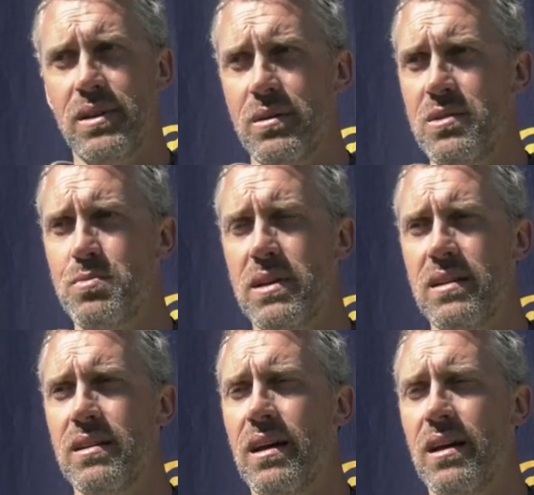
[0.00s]
You know, he's
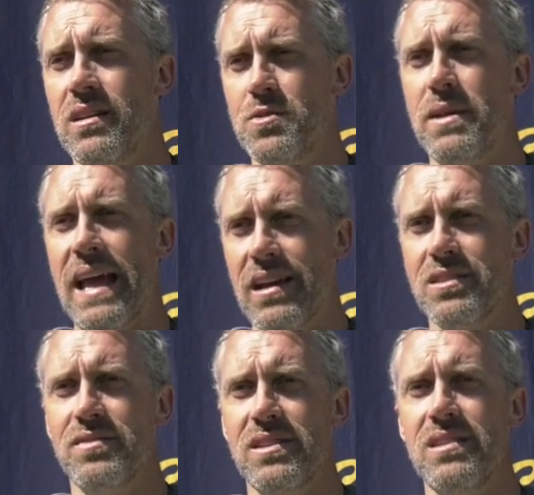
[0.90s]
been
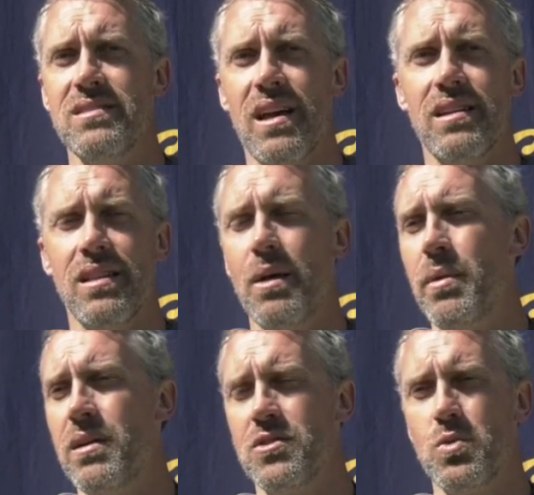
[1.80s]
active, and he's gotten a lot
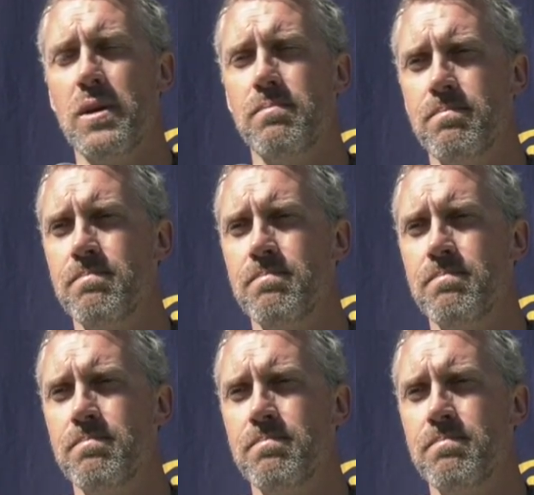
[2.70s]
better as well.